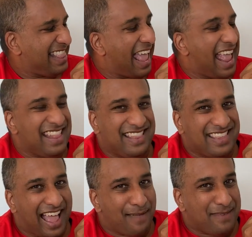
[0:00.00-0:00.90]
That
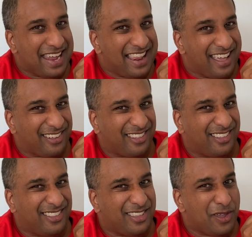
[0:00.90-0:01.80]
dummy
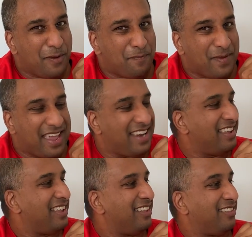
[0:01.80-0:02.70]
looks stupid,
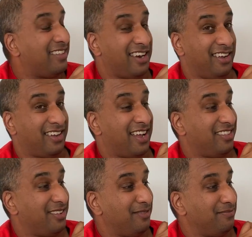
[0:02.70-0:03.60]
said her
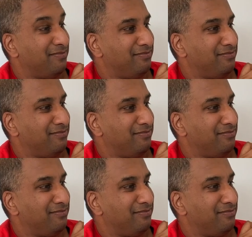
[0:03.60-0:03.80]
cousin.